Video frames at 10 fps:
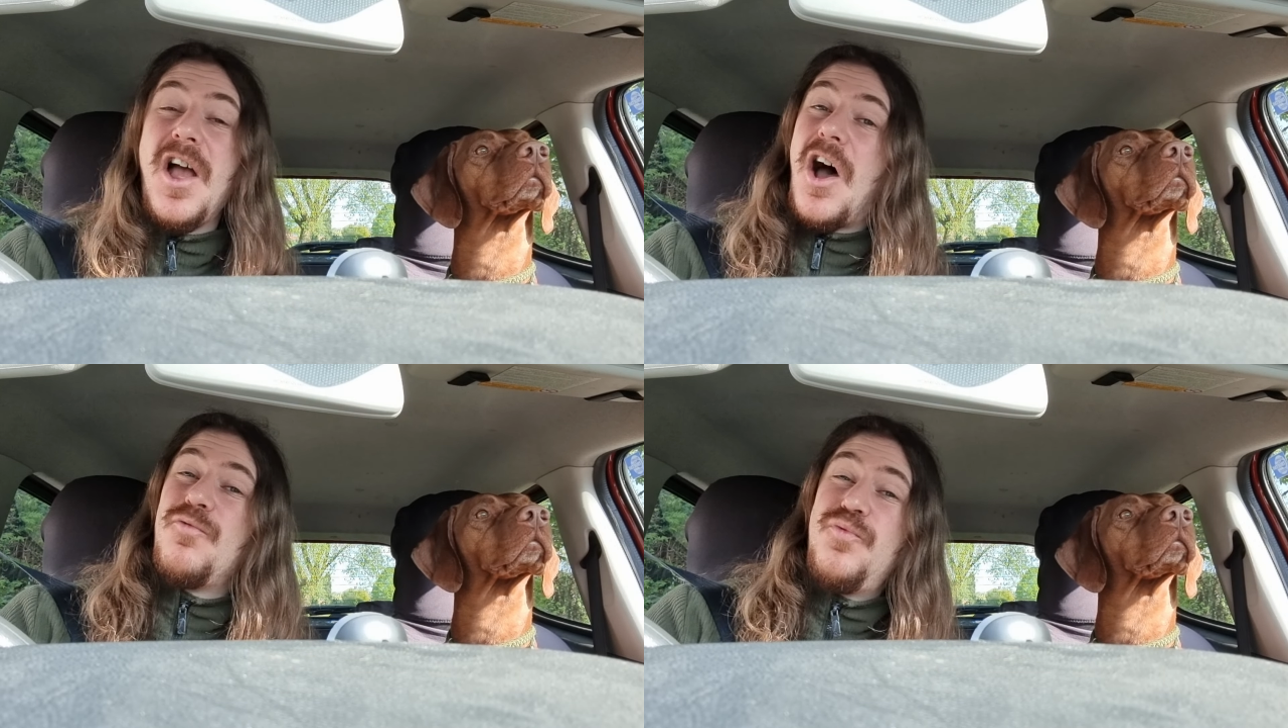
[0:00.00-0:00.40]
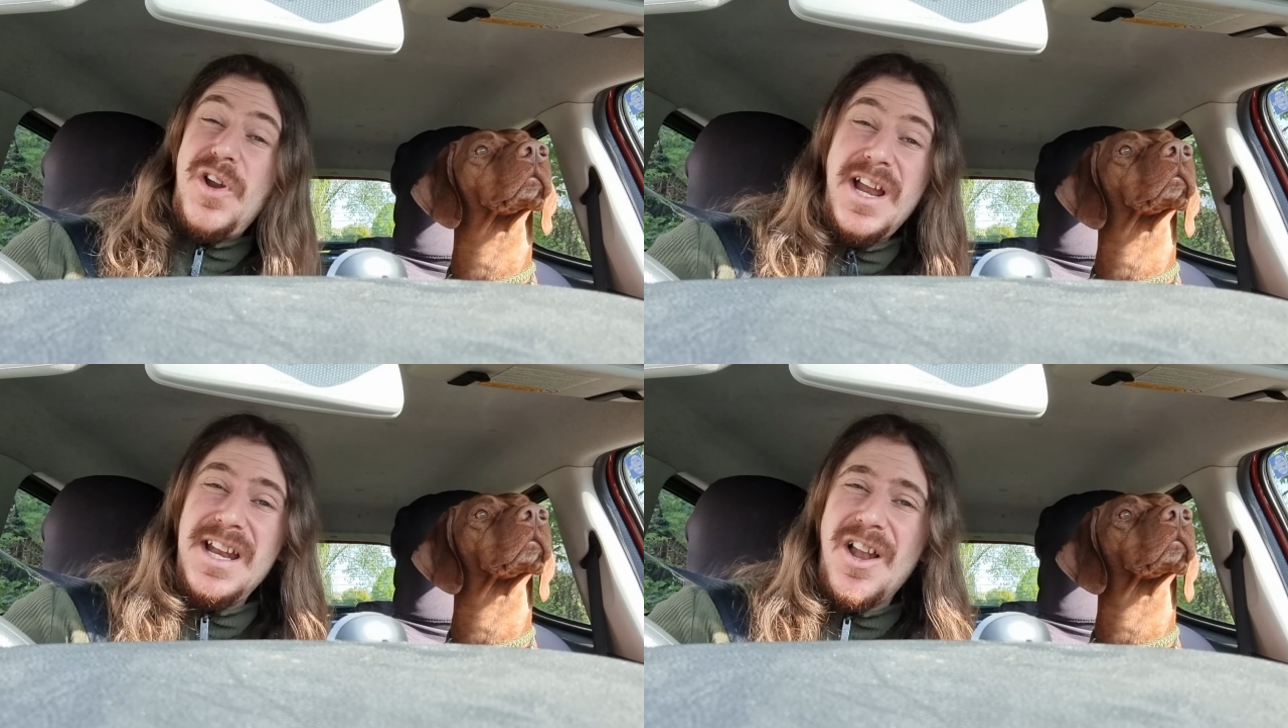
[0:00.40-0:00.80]
I'd
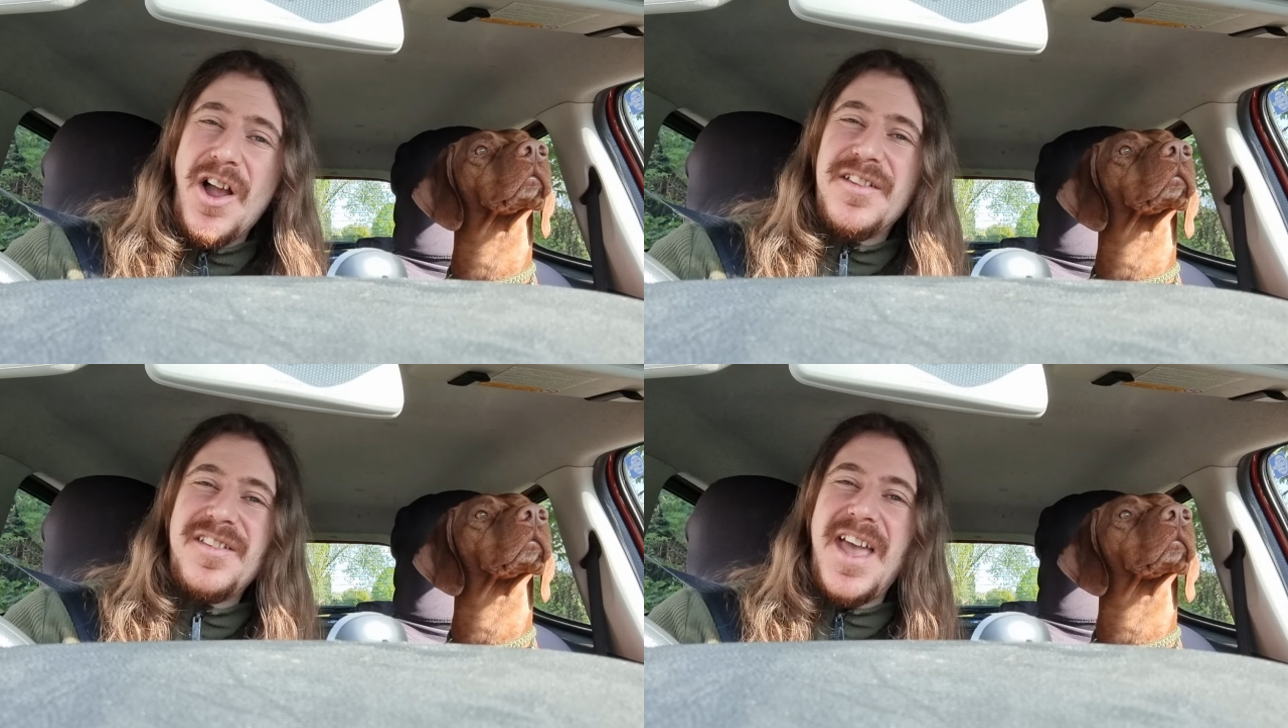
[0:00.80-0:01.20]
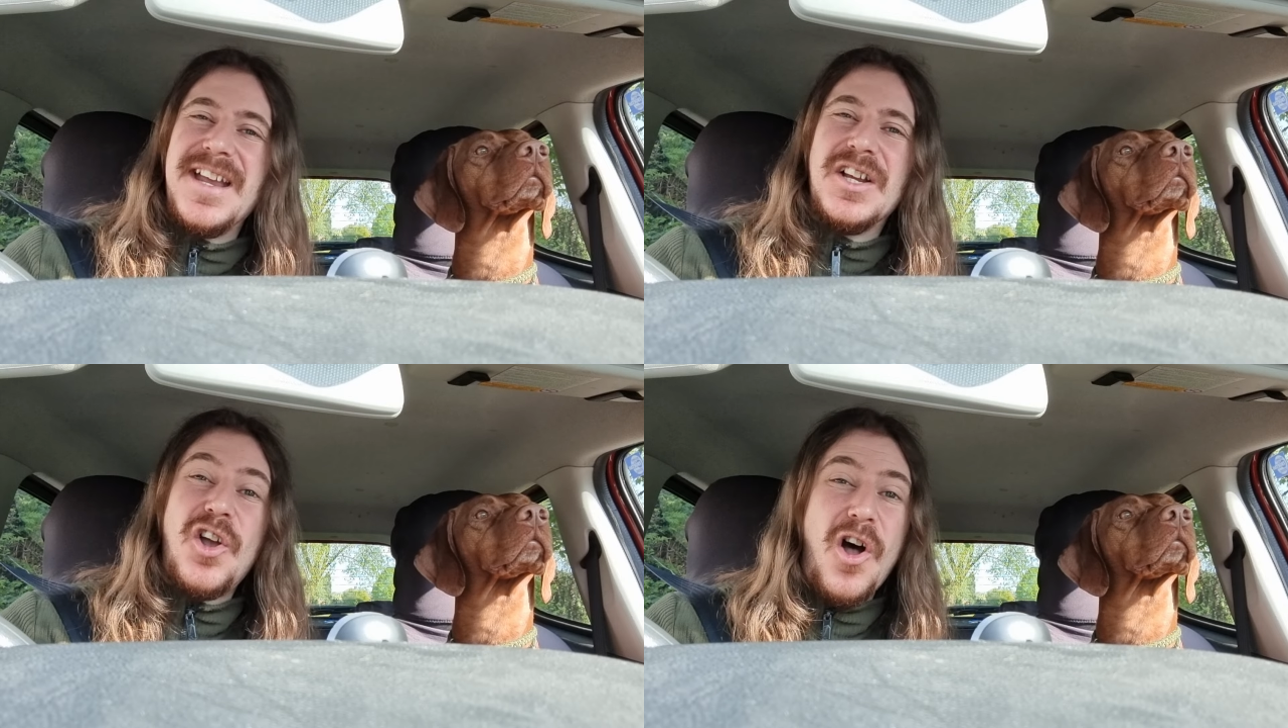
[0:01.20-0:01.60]
really like to take
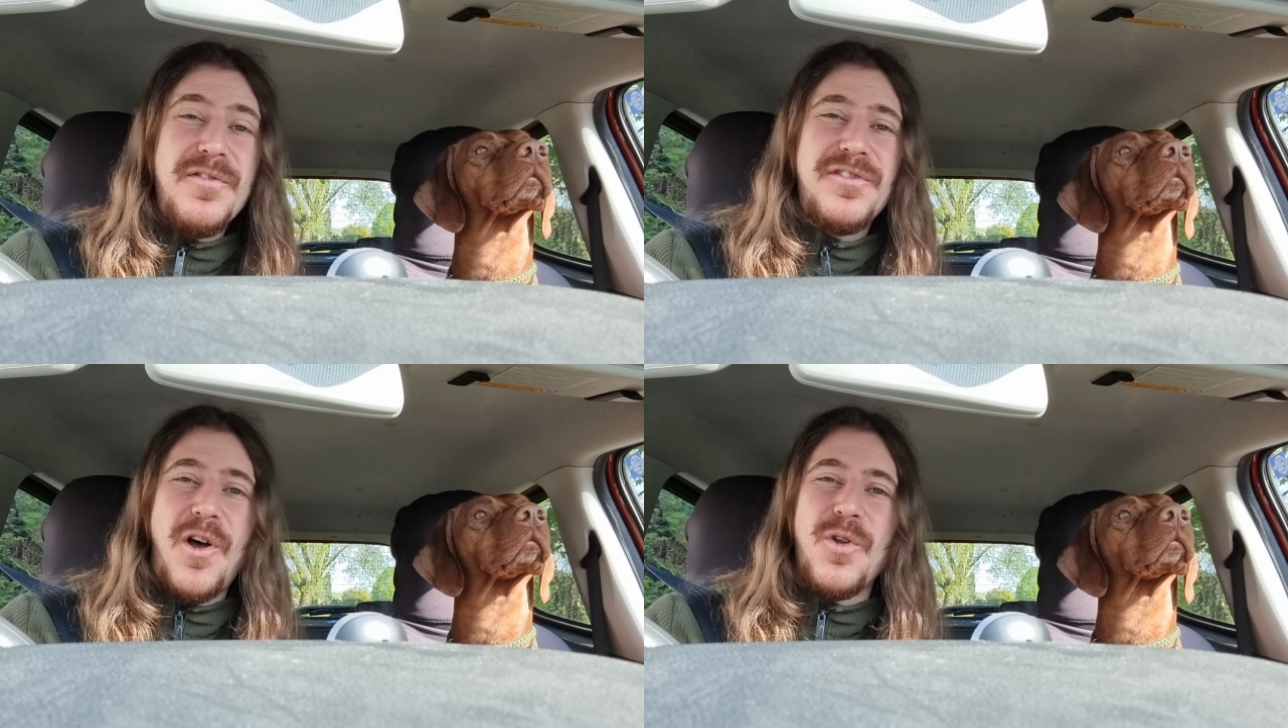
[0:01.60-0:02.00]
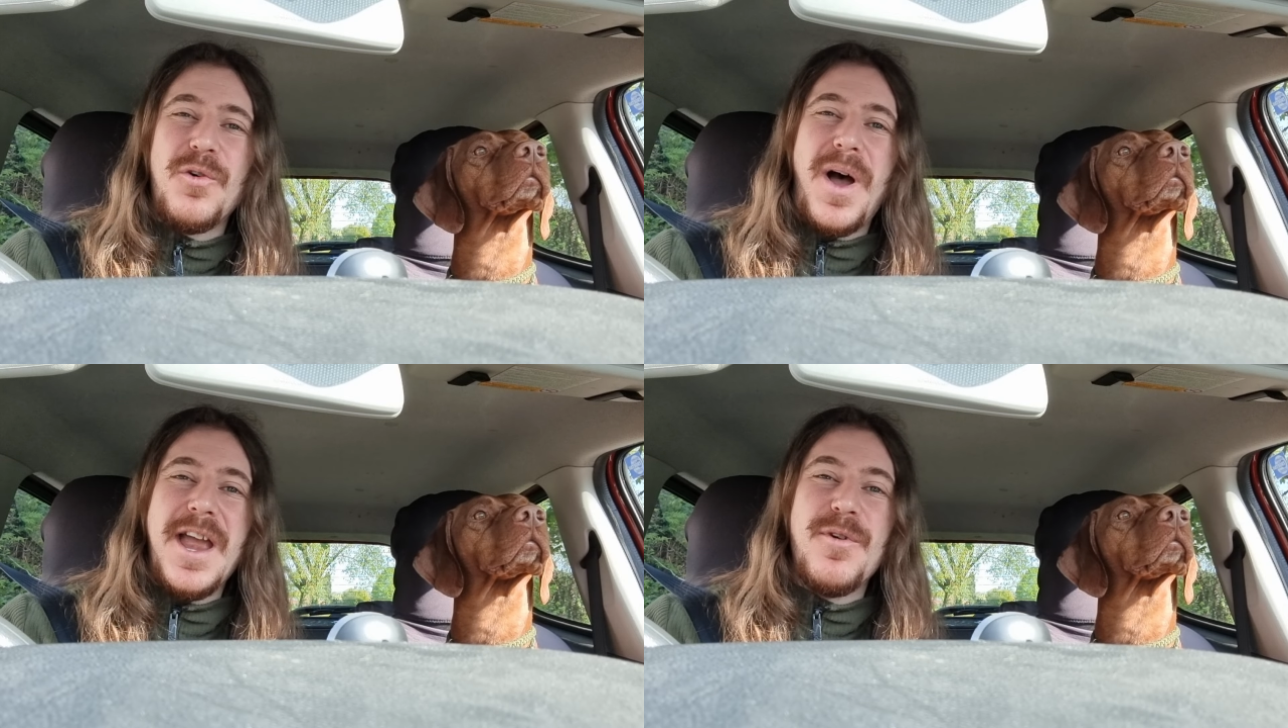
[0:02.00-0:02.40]
a console
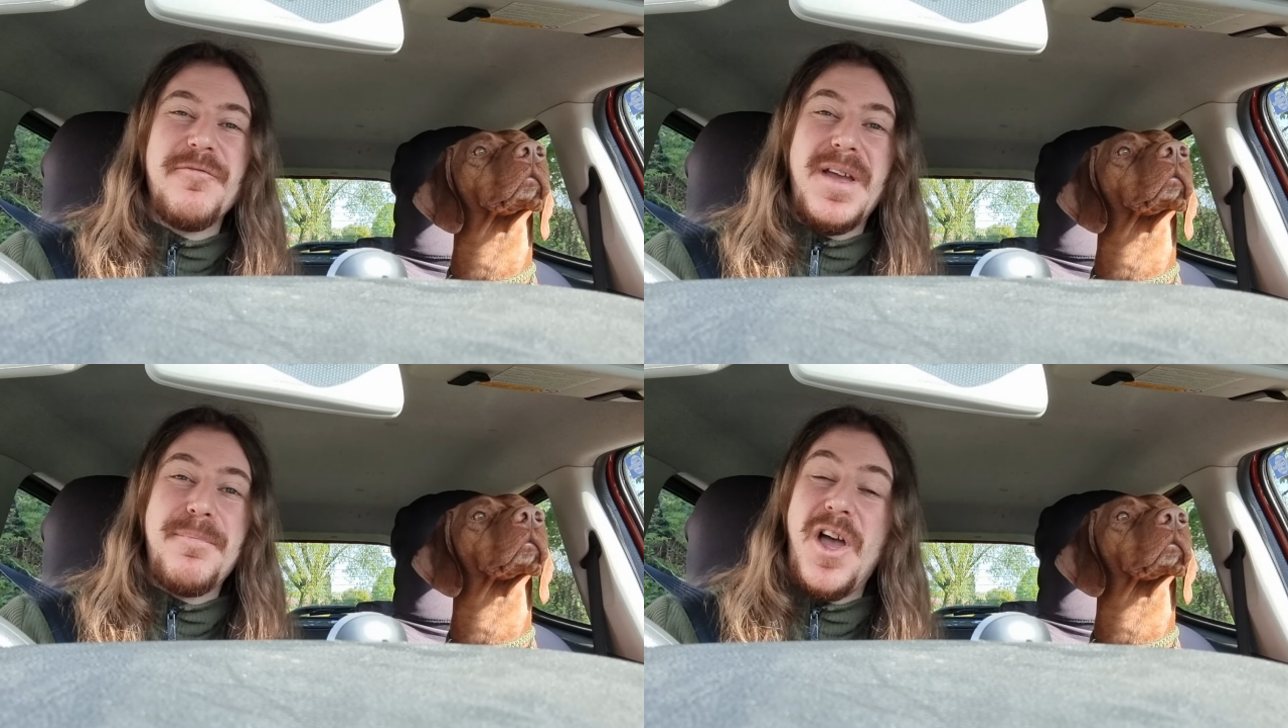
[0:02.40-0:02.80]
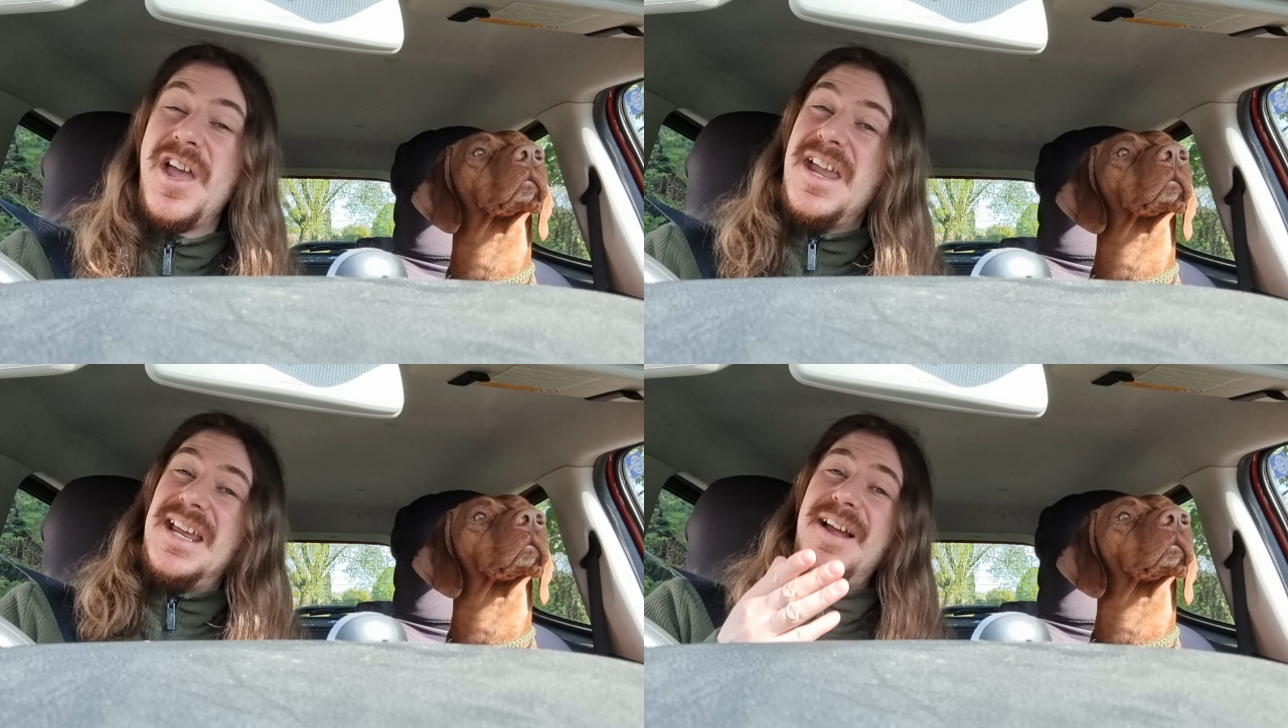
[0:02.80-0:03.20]
away with me, but
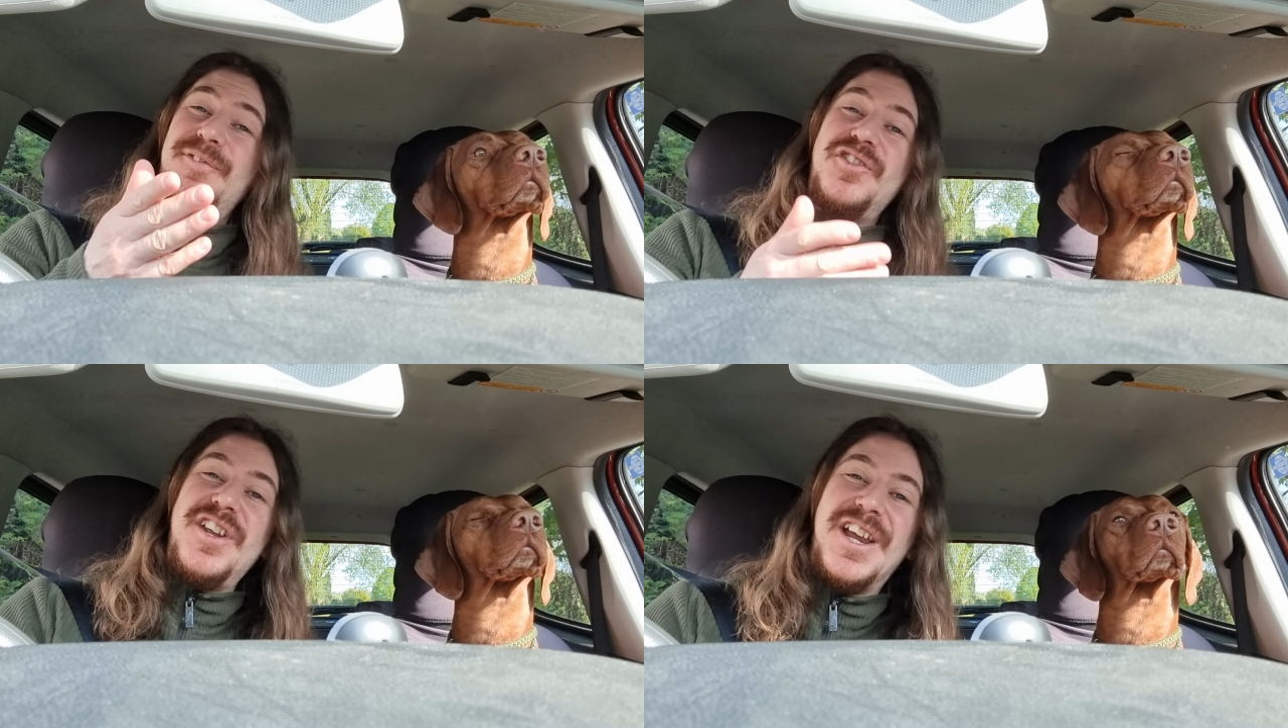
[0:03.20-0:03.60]
you'll have to stick